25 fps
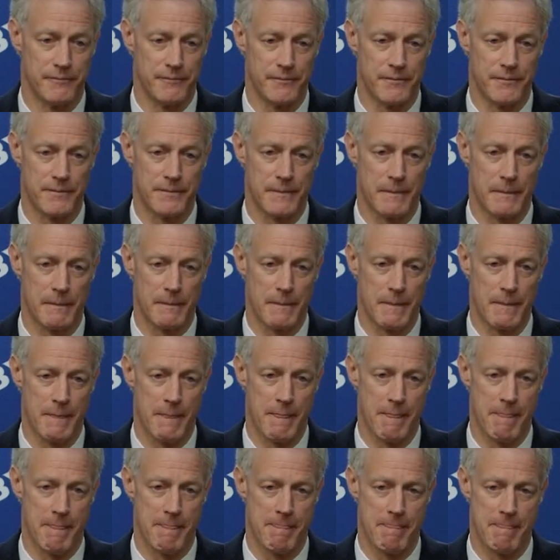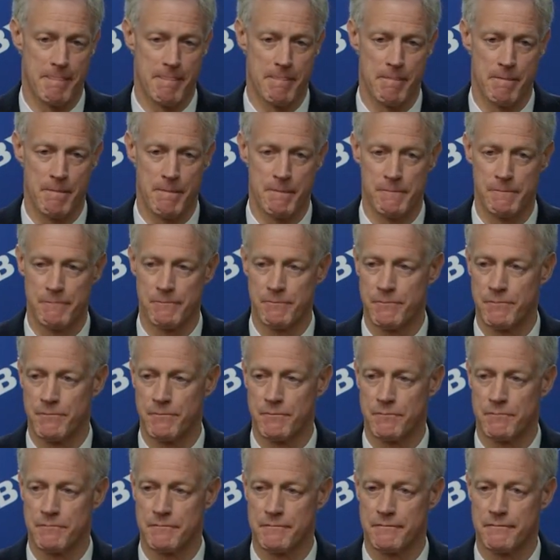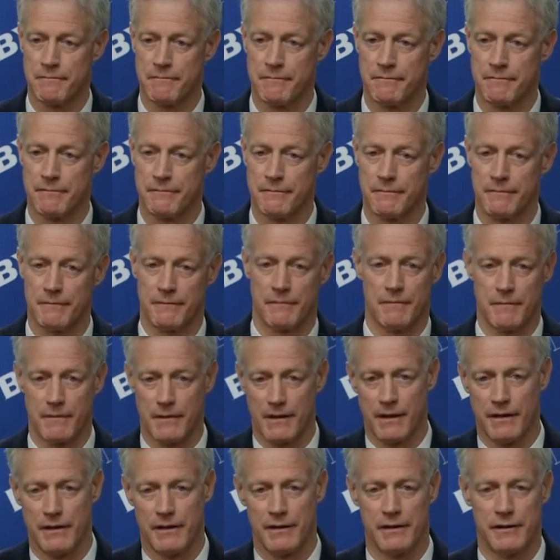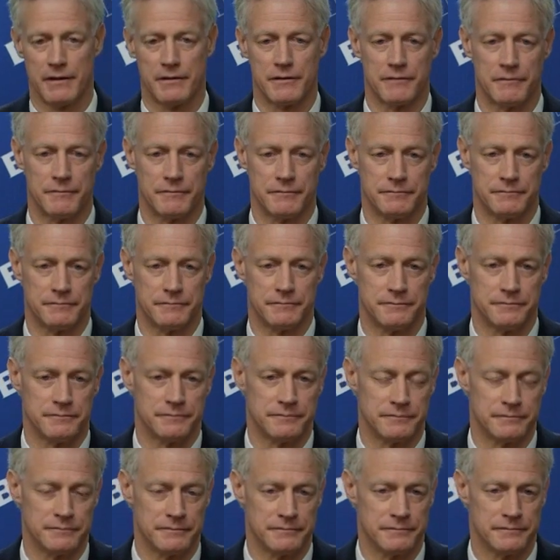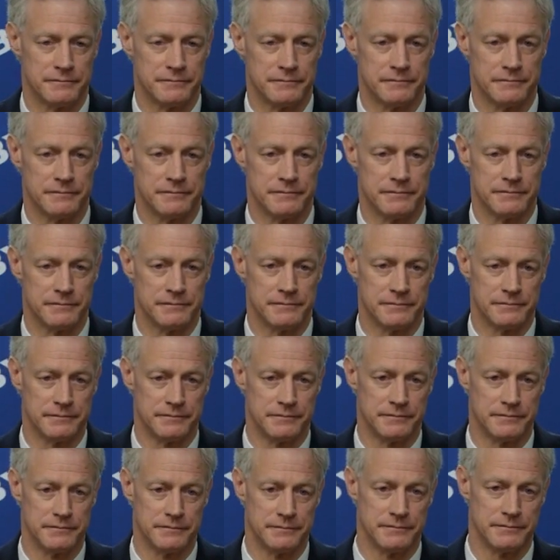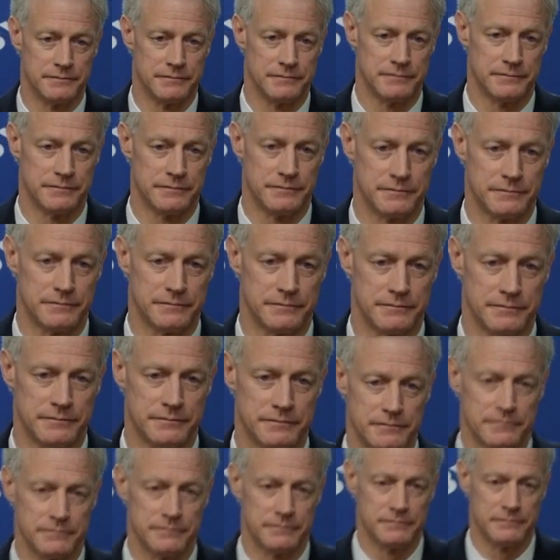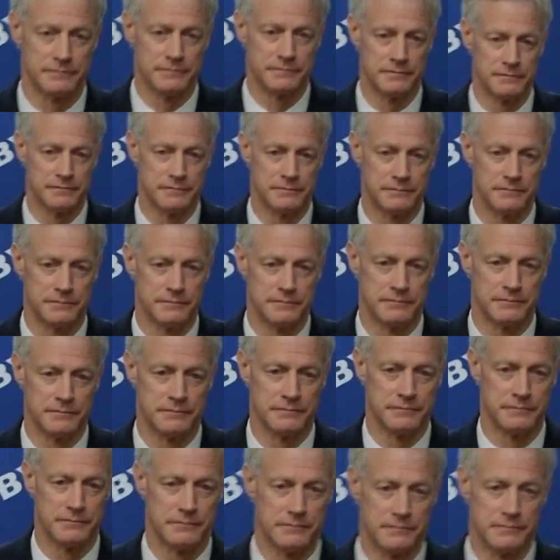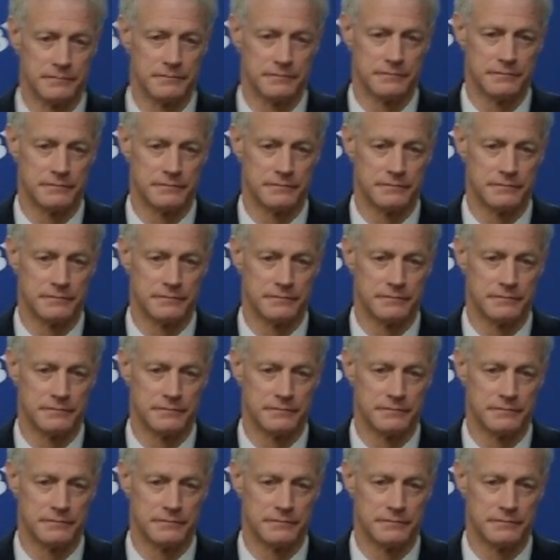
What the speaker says: Nothing is said.